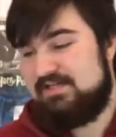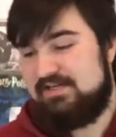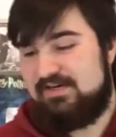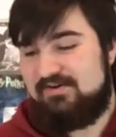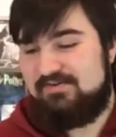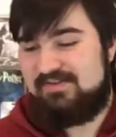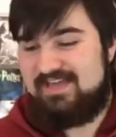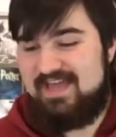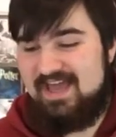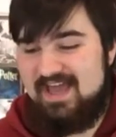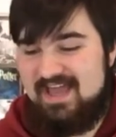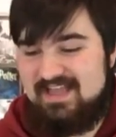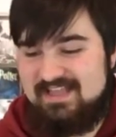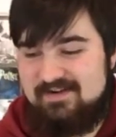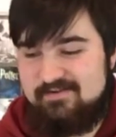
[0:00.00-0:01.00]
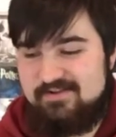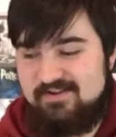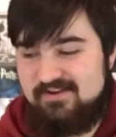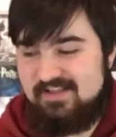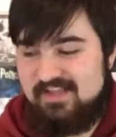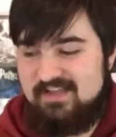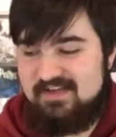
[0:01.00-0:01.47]
Okay, now we're
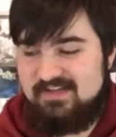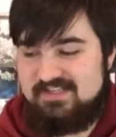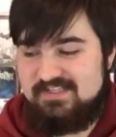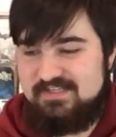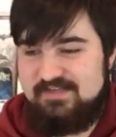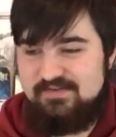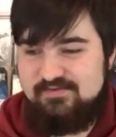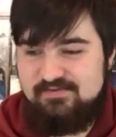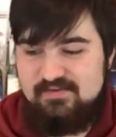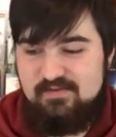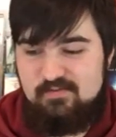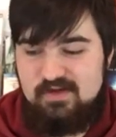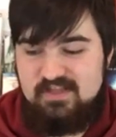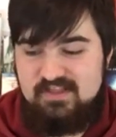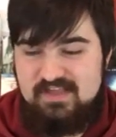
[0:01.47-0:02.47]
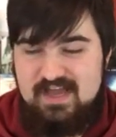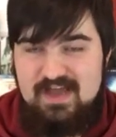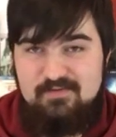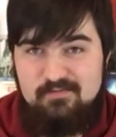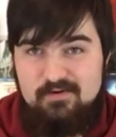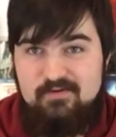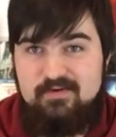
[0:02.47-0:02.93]
starting to get on to the ones that I
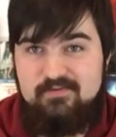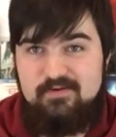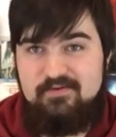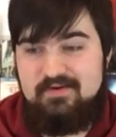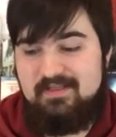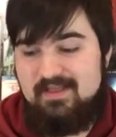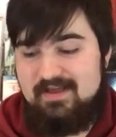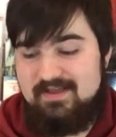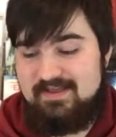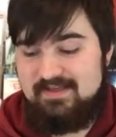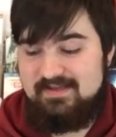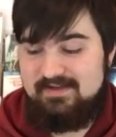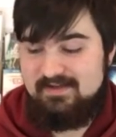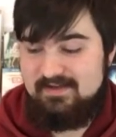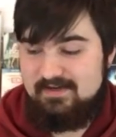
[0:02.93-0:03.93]
really, really like.